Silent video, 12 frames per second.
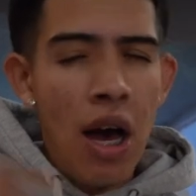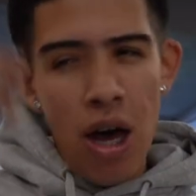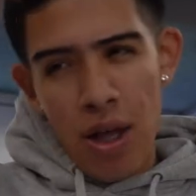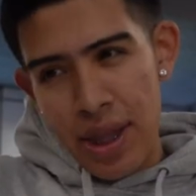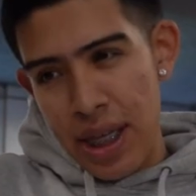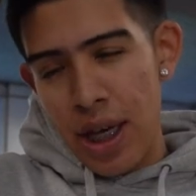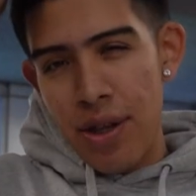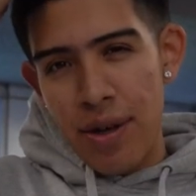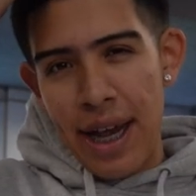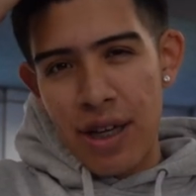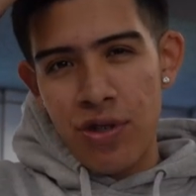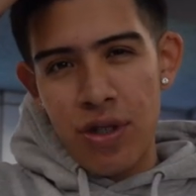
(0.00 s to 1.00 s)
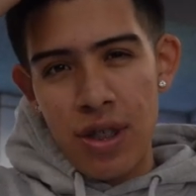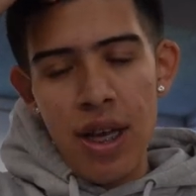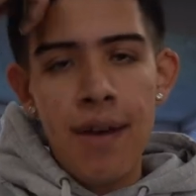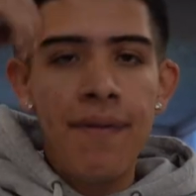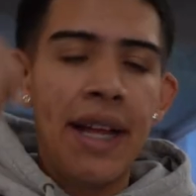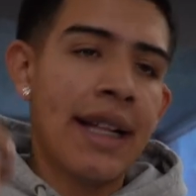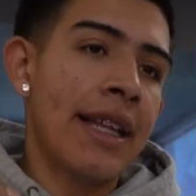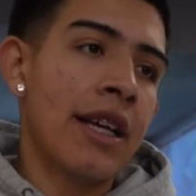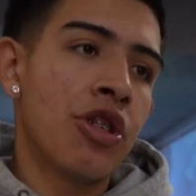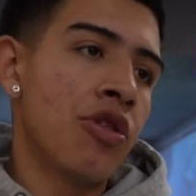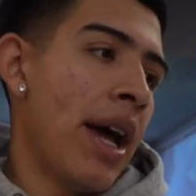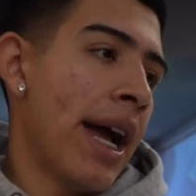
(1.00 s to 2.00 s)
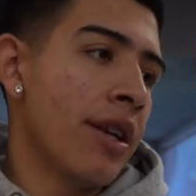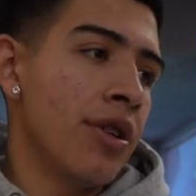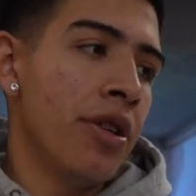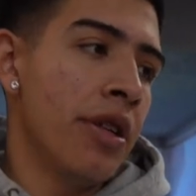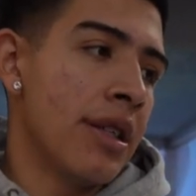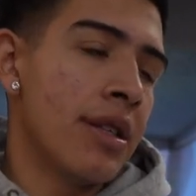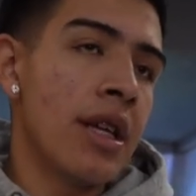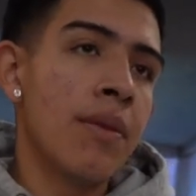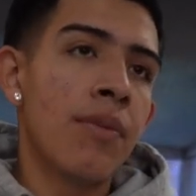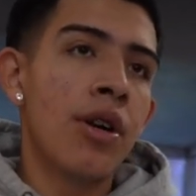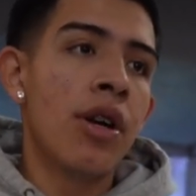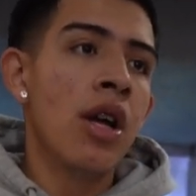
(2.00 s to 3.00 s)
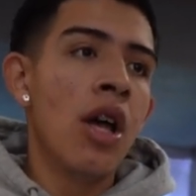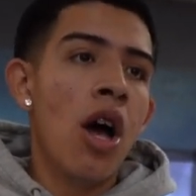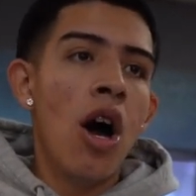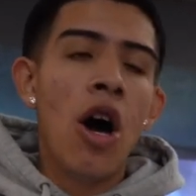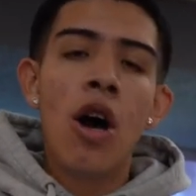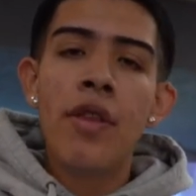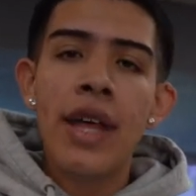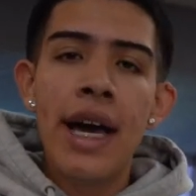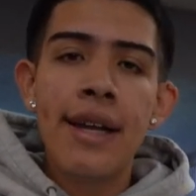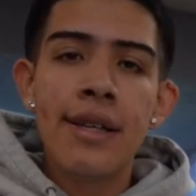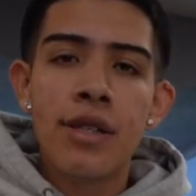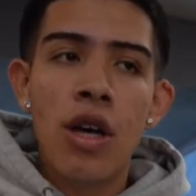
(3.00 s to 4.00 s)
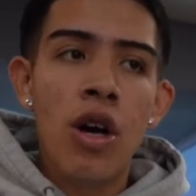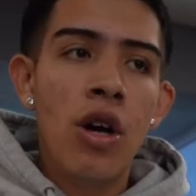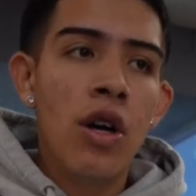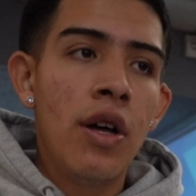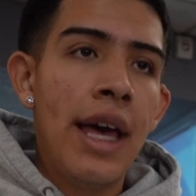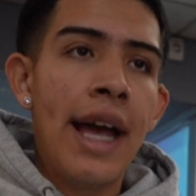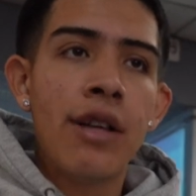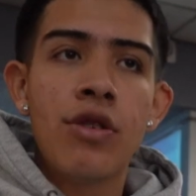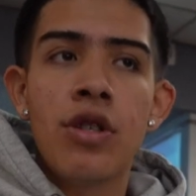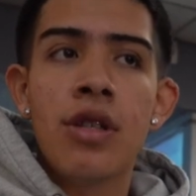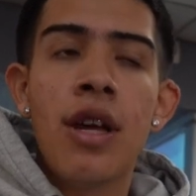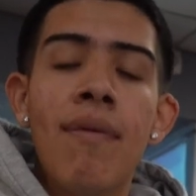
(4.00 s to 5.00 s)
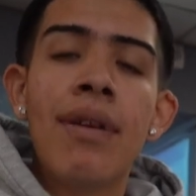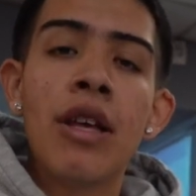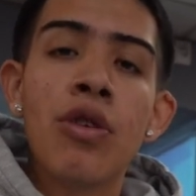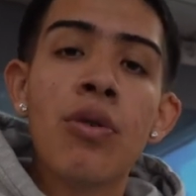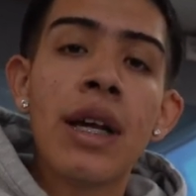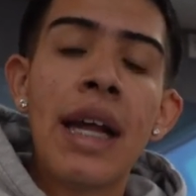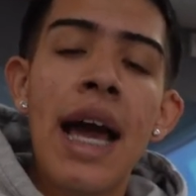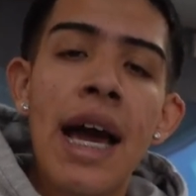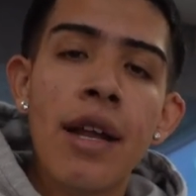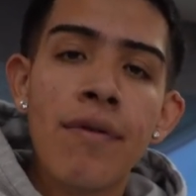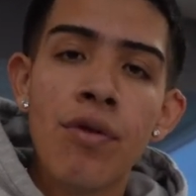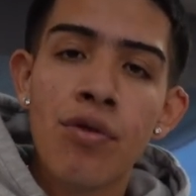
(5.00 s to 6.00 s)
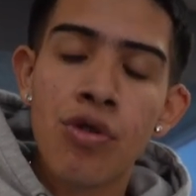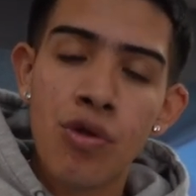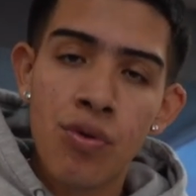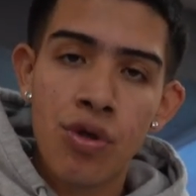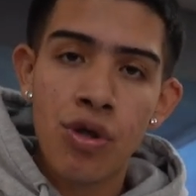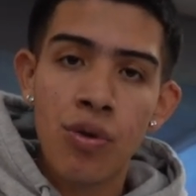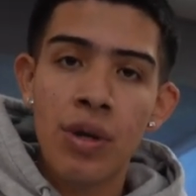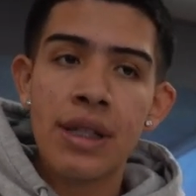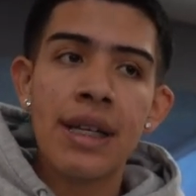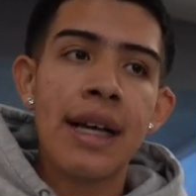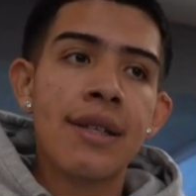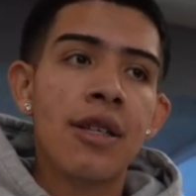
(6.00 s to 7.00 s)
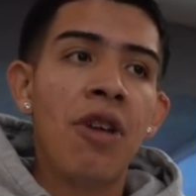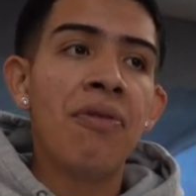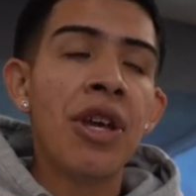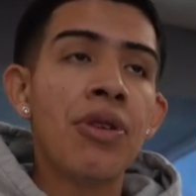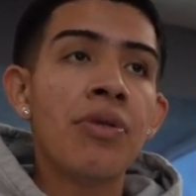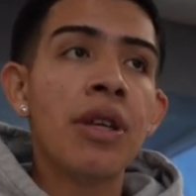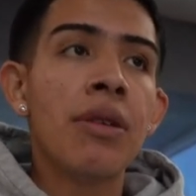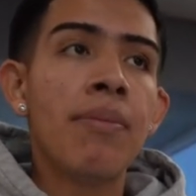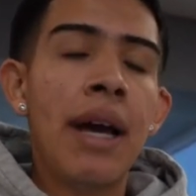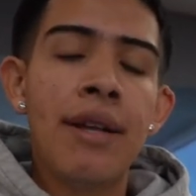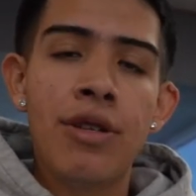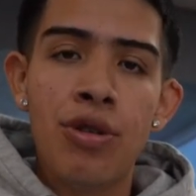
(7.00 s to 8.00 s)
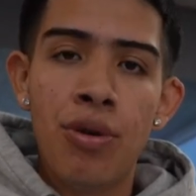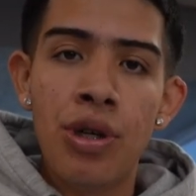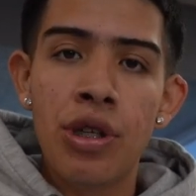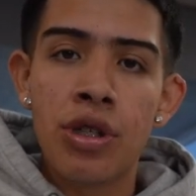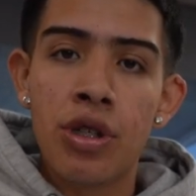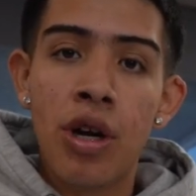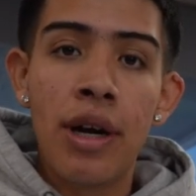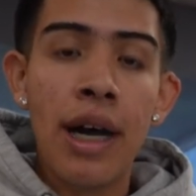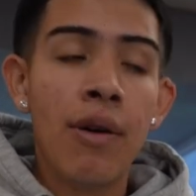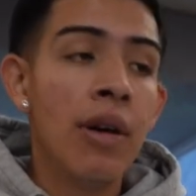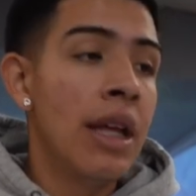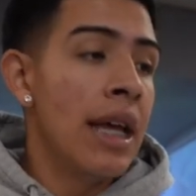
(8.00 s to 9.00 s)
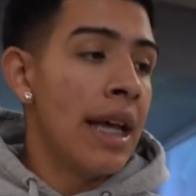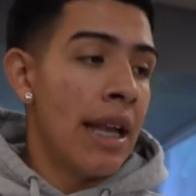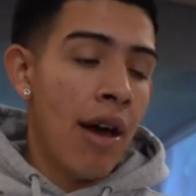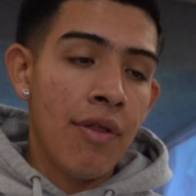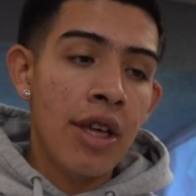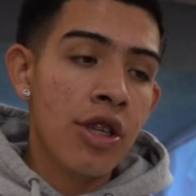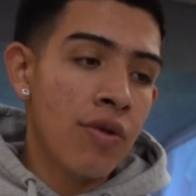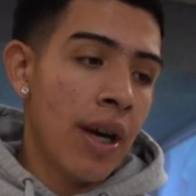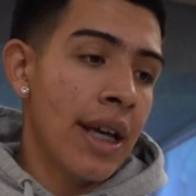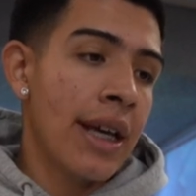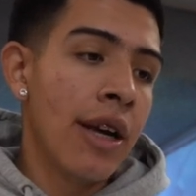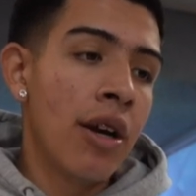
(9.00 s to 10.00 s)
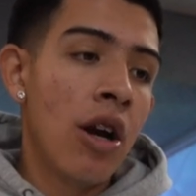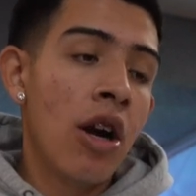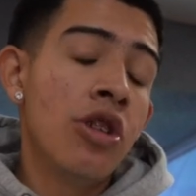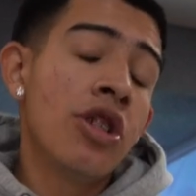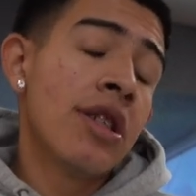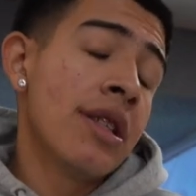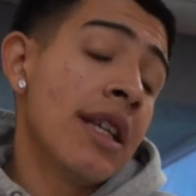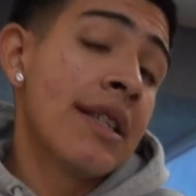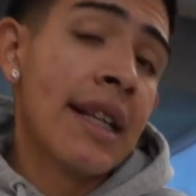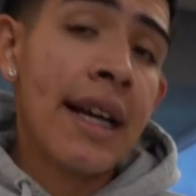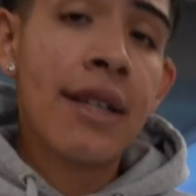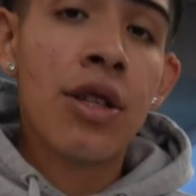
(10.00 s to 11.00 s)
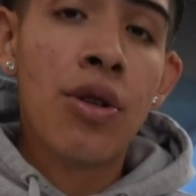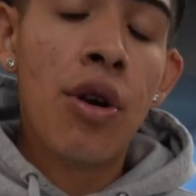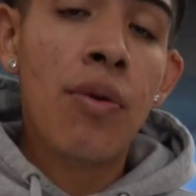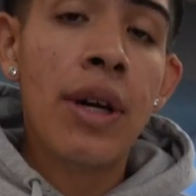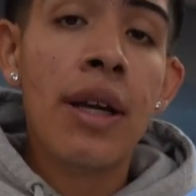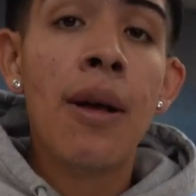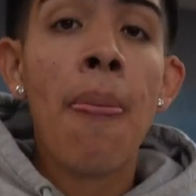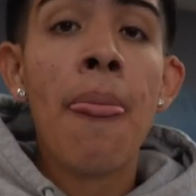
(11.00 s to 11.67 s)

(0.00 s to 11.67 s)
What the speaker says: all the other extra stuff like the extractor, the steamer, all that is all extra stuff that you can add if you choose to. It's not stuff that you need mandatory to start out. Now these right here are just things I like to throw in.